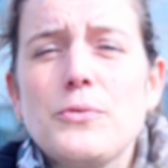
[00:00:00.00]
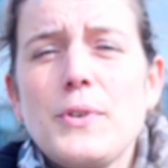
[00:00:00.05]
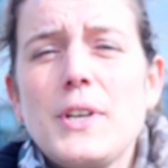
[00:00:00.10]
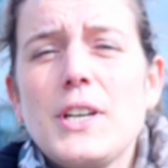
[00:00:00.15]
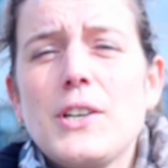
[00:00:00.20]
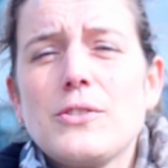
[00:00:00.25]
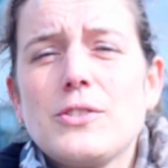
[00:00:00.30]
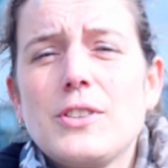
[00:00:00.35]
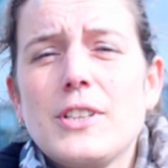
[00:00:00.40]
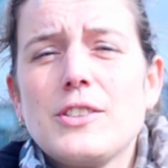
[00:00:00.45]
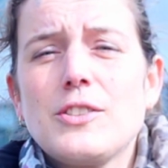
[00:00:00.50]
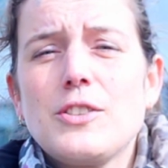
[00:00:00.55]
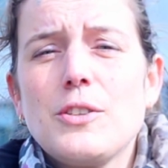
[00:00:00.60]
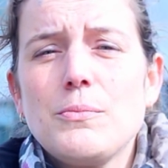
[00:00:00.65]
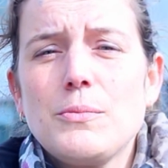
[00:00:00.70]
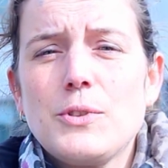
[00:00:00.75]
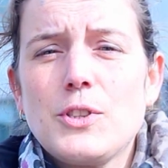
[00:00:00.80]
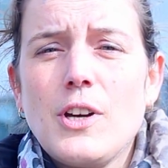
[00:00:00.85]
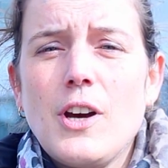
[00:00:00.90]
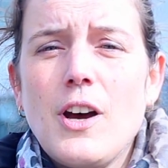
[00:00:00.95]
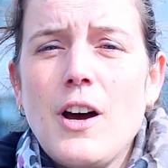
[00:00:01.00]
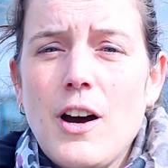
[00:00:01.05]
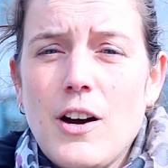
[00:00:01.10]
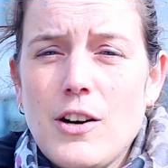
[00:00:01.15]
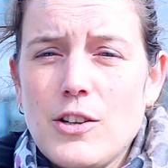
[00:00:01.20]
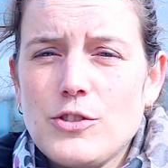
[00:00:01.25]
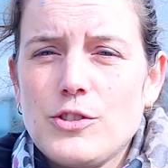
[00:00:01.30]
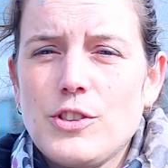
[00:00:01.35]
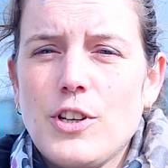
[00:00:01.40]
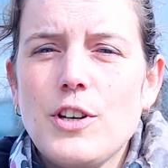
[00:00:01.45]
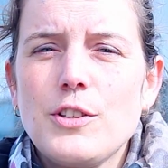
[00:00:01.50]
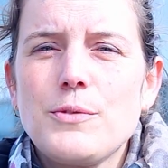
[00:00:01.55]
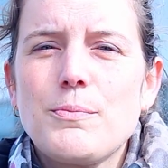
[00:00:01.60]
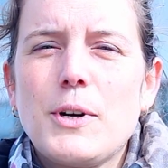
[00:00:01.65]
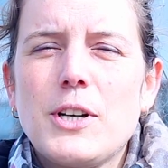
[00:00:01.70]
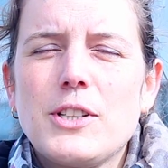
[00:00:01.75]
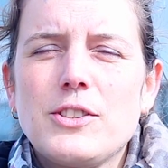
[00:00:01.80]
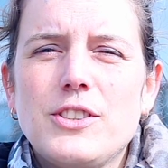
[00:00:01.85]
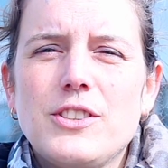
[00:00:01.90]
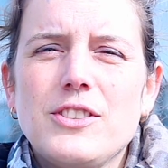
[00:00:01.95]
of ecosystems are salt
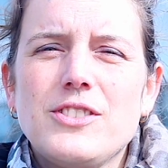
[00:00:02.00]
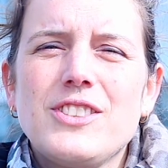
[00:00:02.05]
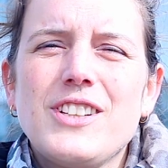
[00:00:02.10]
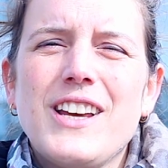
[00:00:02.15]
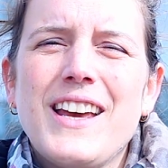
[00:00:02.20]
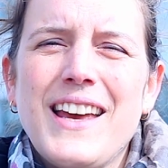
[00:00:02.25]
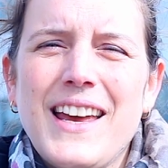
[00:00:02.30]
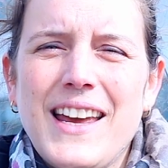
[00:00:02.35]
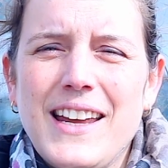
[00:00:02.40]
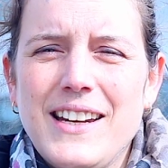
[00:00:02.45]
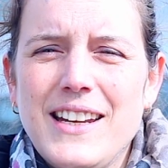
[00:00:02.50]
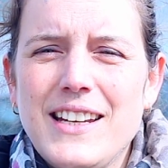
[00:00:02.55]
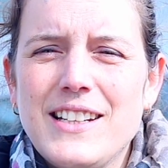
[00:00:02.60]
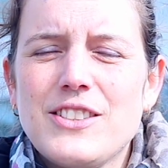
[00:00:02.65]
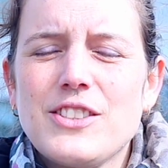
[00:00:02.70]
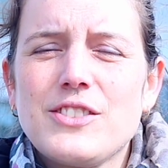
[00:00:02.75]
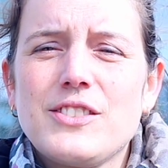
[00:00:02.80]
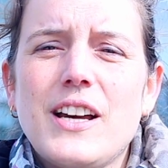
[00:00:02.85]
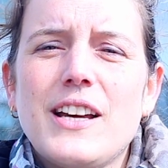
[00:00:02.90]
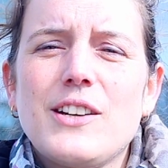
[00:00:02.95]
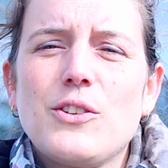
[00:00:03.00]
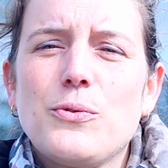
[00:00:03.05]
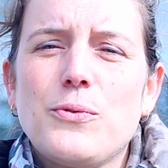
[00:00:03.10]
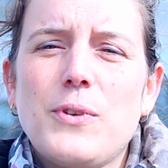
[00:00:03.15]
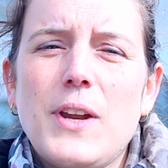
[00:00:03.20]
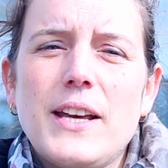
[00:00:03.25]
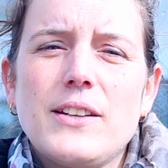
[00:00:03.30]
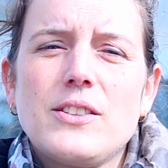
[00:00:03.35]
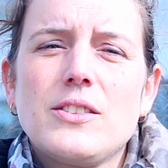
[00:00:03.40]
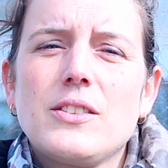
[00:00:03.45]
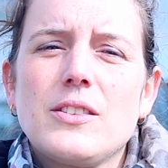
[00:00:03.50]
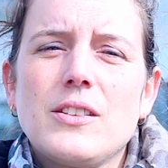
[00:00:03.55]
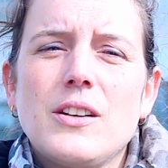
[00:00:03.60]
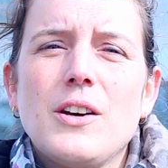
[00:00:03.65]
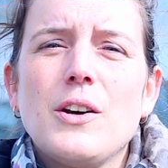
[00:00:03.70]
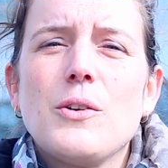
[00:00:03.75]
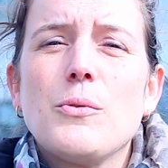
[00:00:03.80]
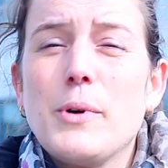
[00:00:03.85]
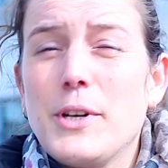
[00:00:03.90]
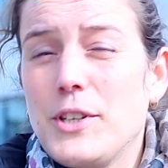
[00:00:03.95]
marshes and intertidal flats,
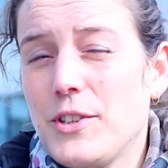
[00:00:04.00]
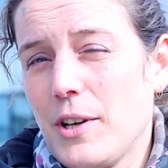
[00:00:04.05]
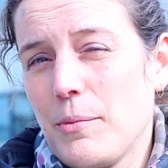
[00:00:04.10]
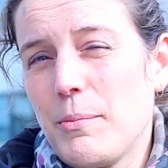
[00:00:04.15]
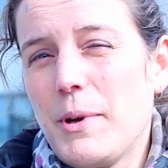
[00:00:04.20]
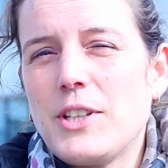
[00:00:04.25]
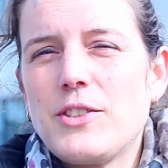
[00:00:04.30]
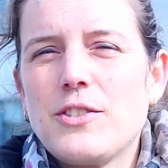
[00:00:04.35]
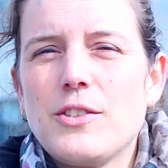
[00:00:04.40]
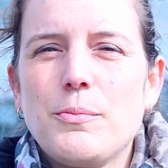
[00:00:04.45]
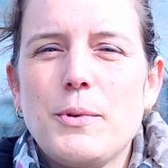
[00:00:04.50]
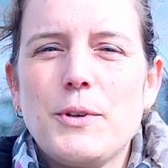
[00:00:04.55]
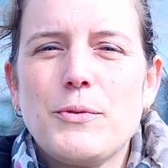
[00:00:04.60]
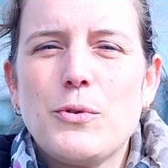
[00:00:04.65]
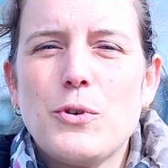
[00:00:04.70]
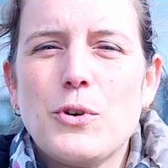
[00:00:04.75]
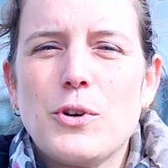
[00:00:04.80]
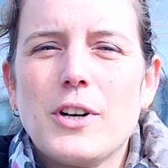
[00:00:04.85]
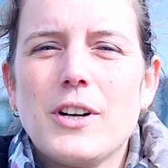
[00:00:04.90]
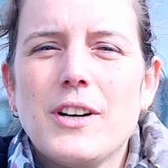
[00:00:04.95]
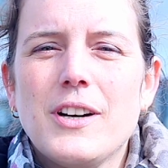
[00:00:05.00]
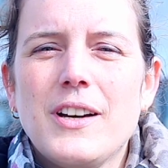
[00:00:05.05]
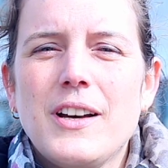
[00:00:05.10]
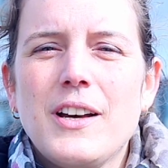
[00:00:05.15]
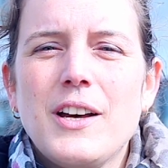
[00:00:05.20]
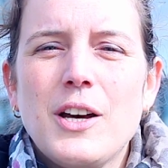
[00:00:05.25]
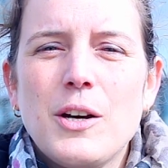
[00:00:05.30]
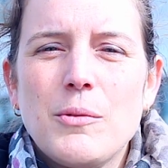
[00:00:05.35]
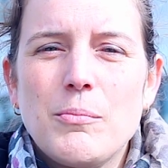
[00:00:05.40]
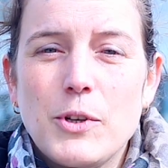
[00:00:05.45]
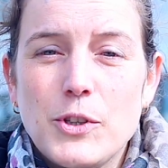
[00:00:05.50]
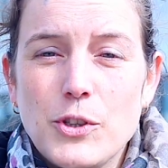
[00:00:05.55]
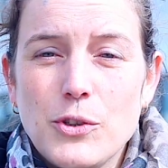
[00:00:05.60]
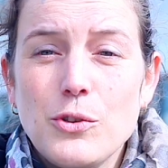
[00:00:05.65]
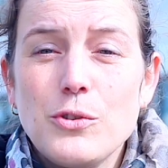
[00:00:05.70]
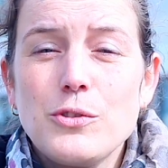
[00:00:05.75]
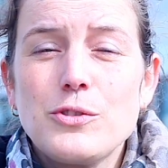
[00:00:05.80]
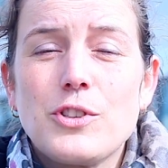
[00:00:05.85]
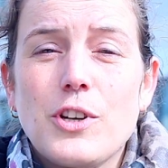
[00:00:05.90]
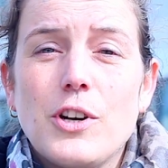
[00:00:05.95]
which I mentioned before, but
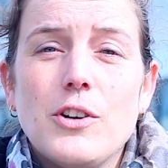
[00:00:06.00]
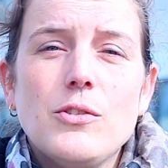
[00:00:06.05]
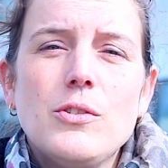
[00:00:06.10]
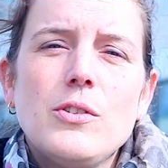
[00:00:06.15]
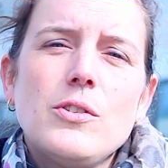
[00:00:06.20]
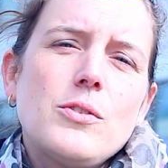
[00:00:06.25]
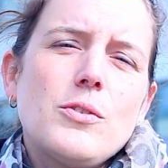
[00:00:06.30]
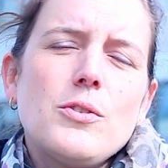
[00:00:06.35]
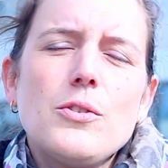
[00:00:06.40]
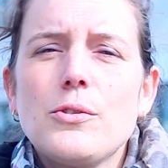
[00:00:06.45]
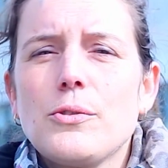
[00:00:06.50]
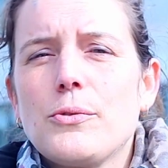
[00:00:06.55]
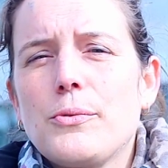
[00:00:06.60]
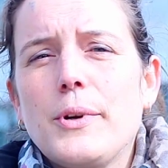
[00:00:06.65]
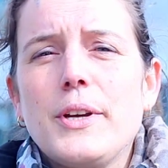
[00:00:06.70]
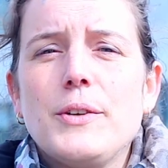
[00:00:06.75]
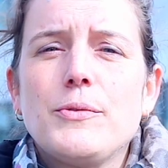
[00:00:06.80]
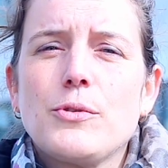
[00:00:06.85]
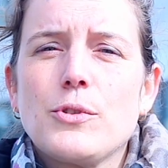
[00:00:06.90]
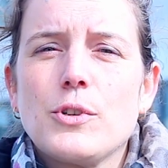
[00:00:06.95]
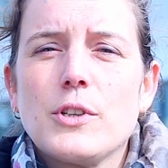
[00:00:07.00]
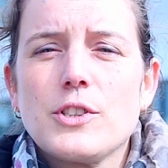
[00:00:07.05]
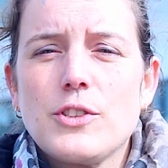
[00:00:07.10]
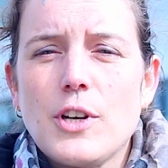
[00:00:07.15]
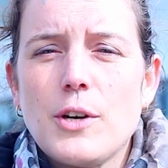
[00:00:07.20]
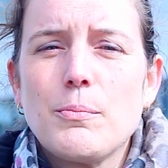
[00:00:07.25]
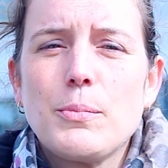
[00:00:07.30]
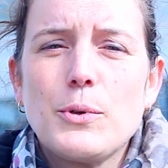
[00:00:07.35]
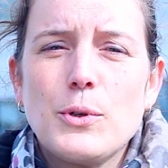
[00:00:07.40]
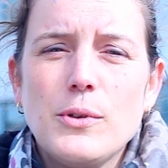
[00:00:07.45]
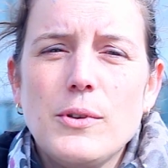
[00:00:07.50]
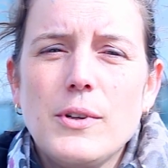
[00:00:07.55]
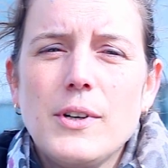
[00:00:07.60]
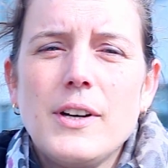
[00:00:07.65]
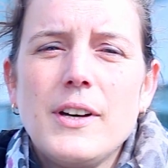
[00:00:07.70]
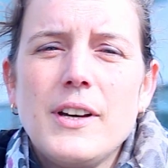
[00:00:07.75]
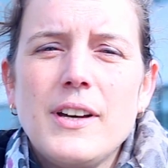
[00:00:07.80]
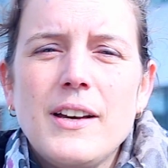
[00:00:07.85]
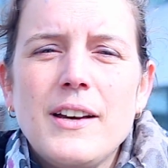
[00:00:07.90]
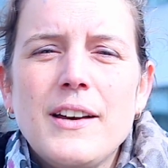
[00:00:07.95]
also coral reefs, for example.
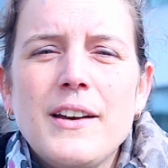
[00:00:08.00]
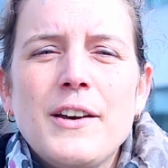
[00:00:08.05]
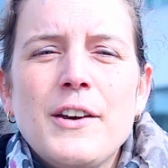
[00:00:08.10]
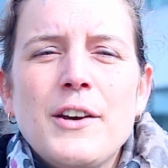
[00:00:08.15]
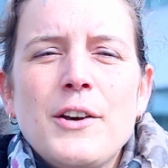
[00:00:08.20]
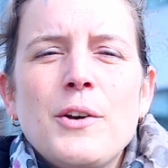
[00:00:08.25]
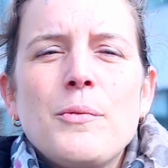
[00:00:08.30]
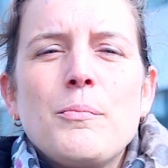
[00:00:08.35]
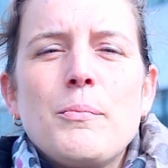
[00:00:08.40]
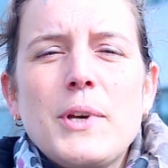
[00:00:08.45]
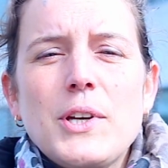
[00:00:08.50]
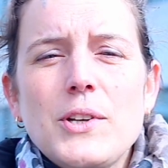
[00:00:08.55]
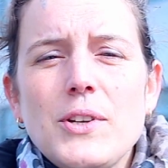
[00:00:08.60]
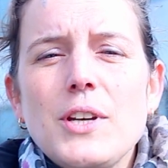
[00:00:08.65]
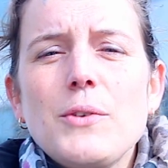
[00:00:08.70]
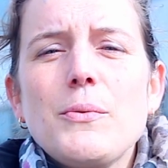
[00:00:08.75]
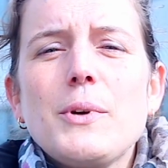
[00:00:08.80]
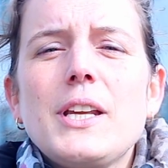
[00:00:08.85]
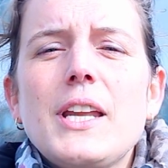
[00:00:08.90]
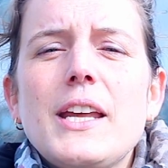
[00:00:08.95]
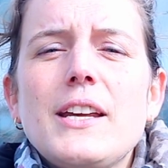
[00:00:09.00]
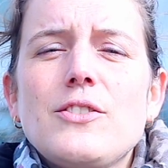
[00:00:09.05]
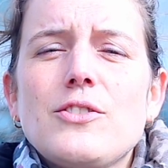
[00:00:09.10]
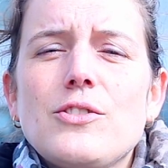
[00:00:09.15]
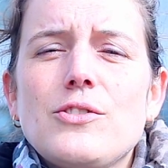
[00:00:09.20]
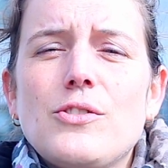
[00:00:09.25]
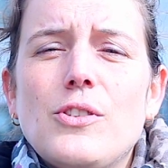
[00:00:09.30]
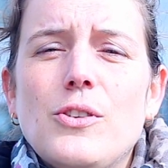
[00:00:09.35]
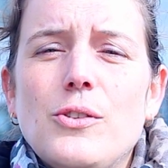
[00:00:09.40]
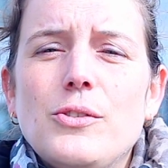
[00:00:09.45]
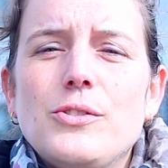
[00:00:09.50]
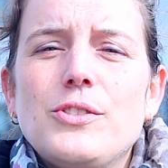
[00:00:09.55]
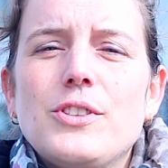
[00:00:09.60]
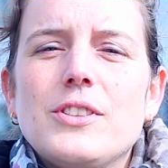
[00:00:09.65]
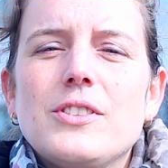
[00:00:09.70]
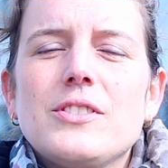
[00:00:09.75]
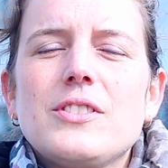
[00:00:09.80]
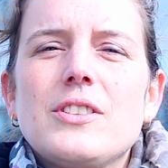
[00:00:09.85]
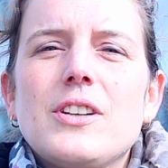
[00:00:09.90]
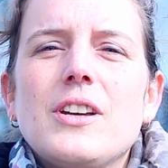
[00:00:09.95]
Building with nature
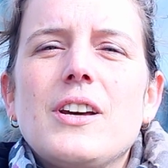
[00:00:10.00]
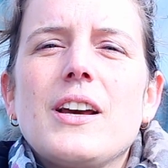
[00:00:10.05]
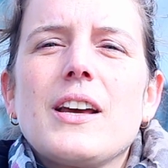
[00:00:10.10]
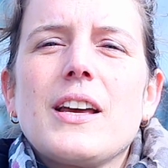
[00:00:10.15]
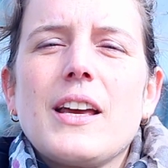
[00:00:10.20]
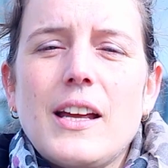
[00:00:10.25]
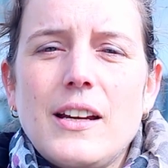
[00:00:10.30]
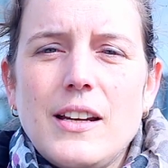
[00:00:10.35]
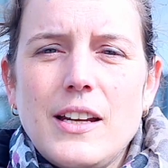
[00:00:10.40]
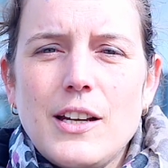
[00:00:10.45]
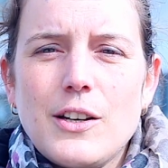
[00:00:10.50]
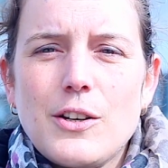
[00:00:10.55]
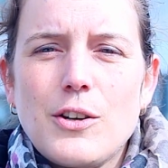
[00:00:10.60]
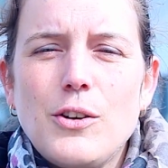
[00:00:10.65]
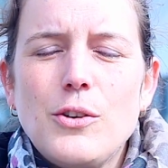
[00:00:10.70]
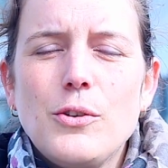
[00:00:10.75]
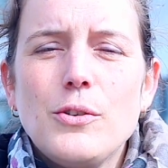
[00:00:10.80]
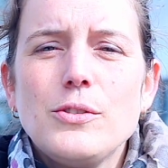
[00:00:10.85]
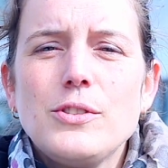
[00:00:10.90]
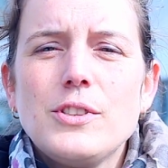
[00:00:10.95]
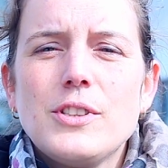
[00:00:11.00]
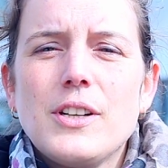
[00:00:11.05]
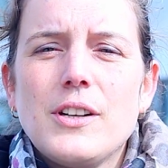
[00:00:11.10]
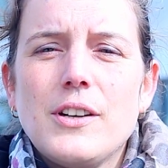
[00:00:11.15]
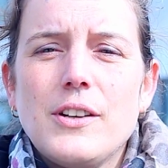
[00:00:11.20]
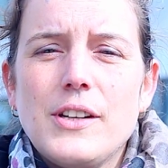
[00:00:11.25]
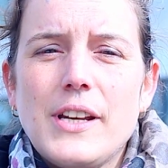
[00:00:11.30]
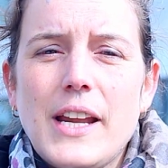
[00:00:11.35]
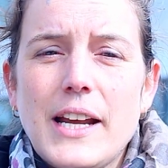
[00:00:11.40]
solutions can include a